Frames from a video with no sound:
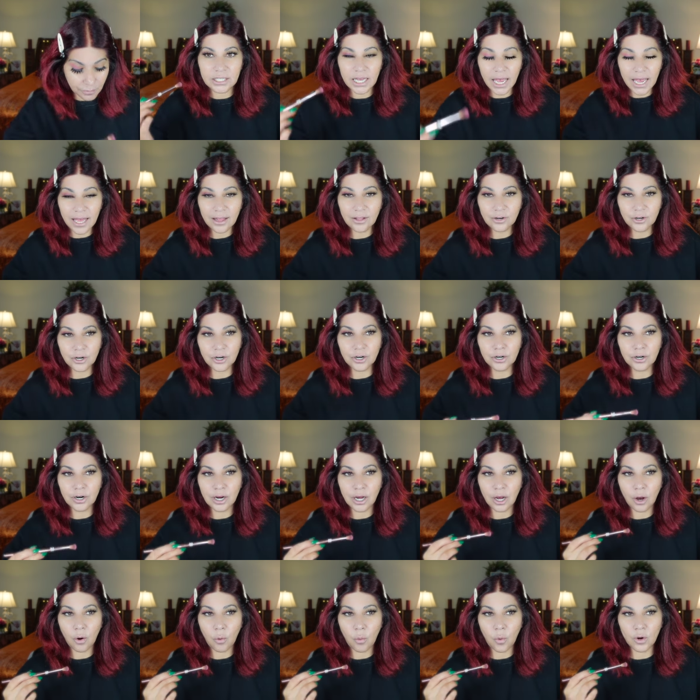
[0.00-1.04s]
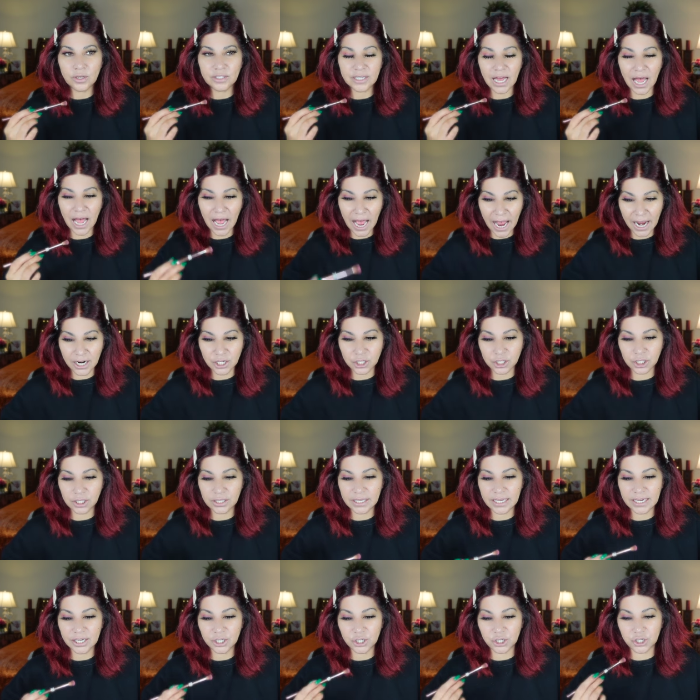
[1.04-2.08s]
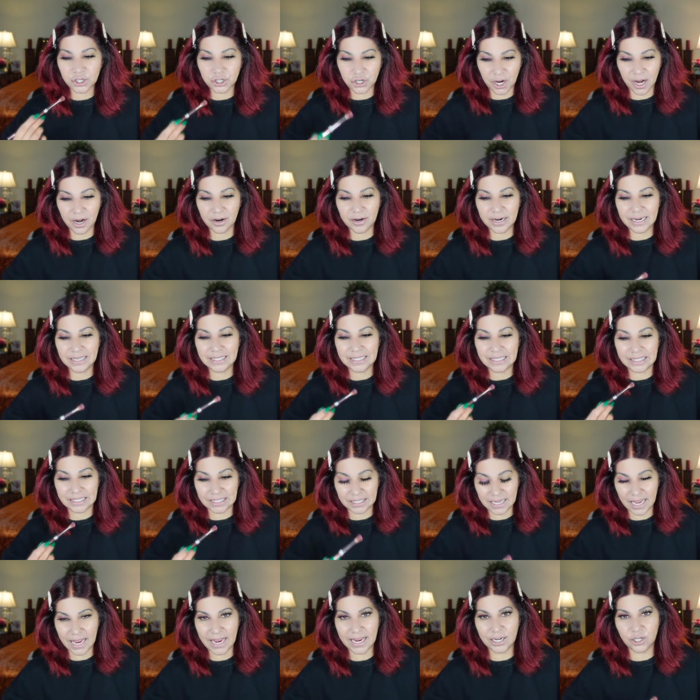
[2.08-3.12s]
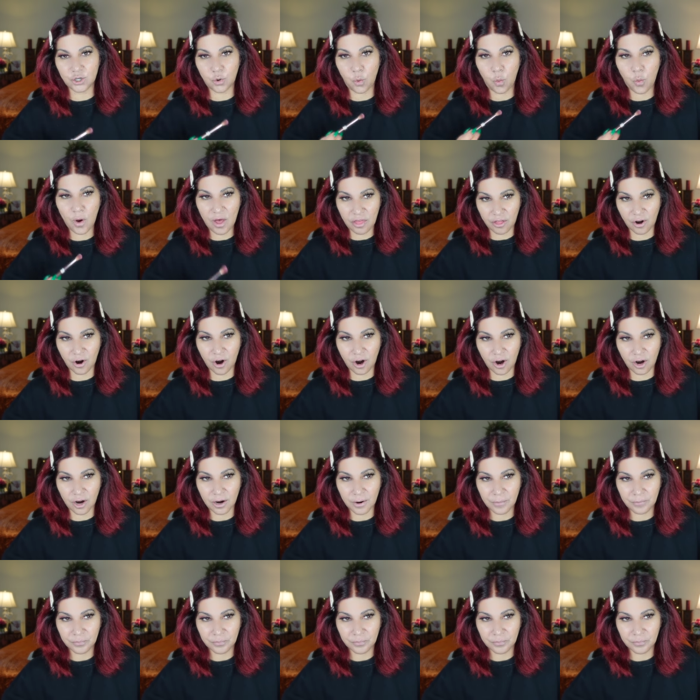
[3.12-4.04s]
Taylor was actually sharing the stage with her.